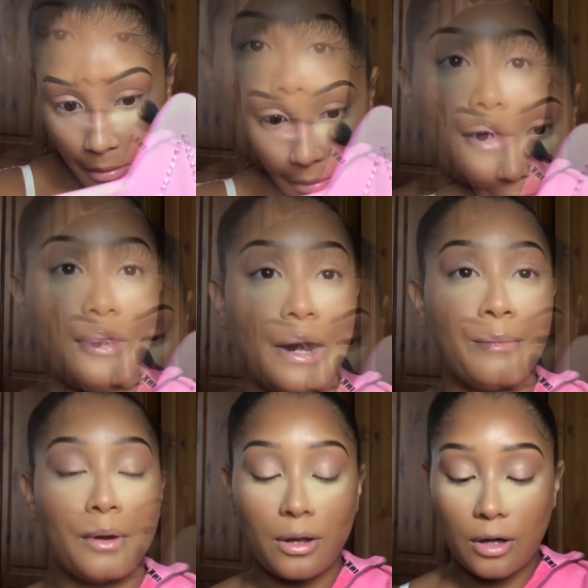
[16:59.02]
And then
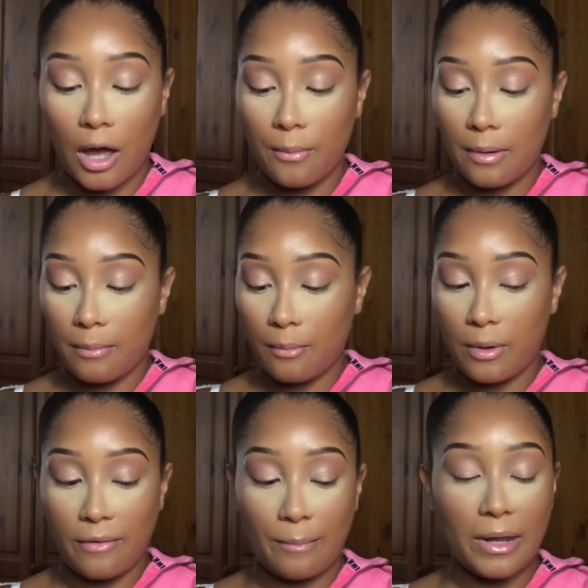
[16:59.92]
I'm going to go in
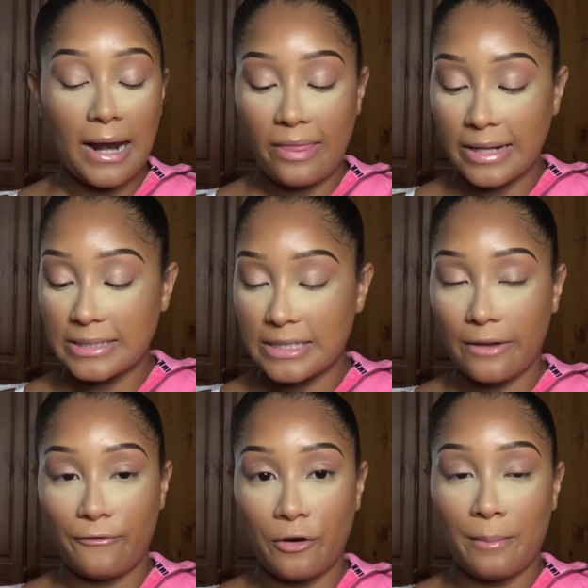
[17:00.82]
with, I'm going to let that
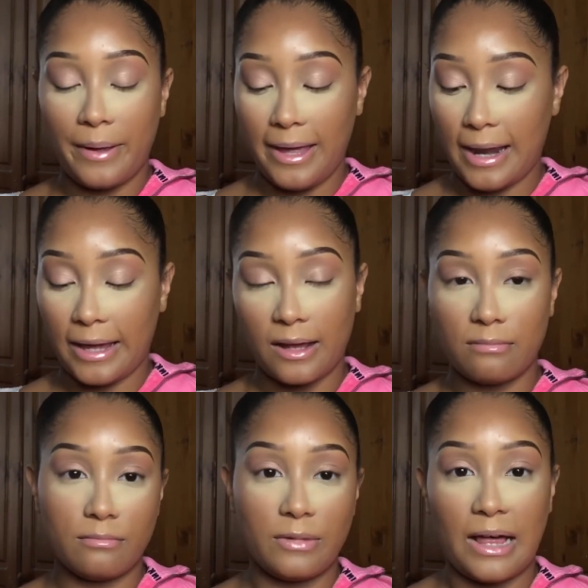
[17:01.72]
sit for a bit, like
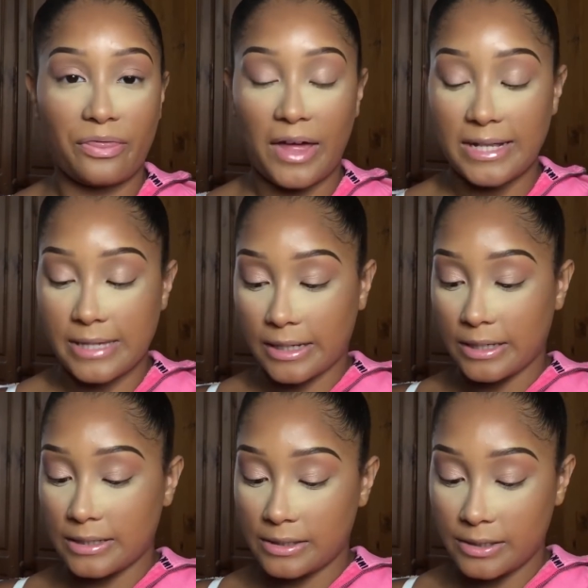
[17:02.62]
30
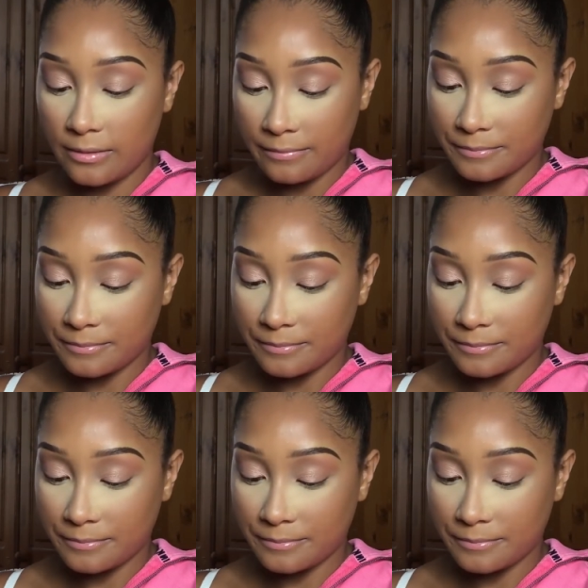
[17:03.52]
seconds.